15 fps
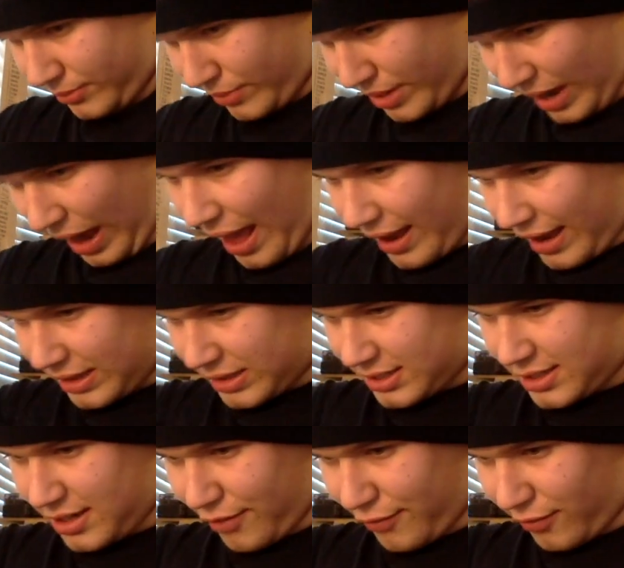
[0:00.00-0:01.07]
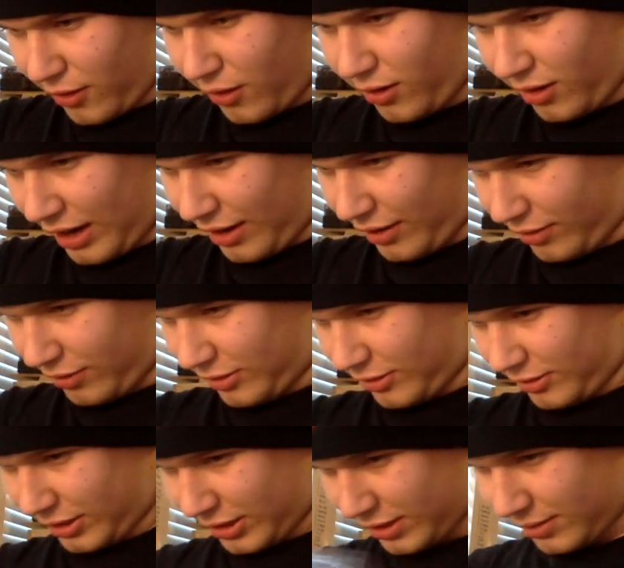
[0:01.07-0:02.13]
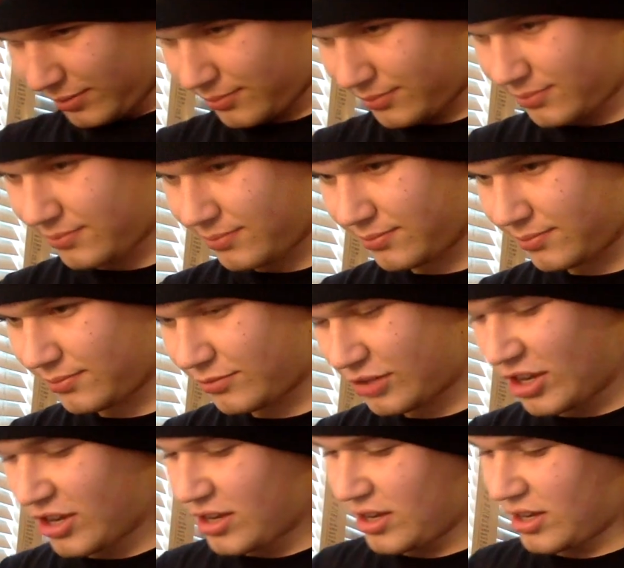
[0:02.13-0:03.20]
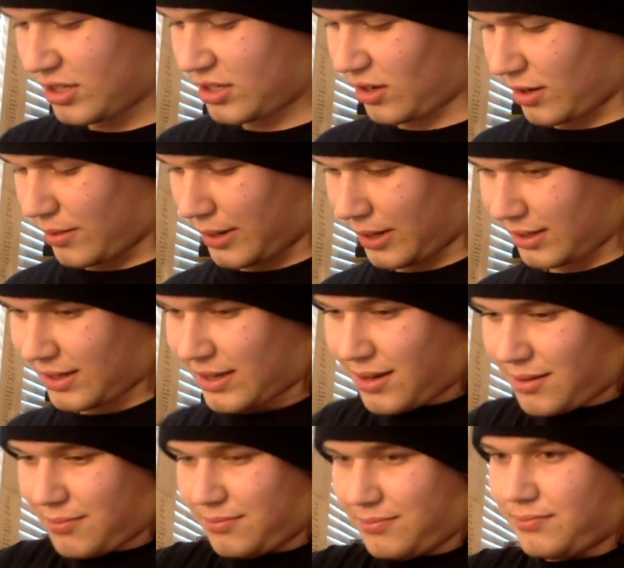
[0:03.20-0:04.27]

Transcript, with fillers: man, I got stuff all out of order here. Sorry about that.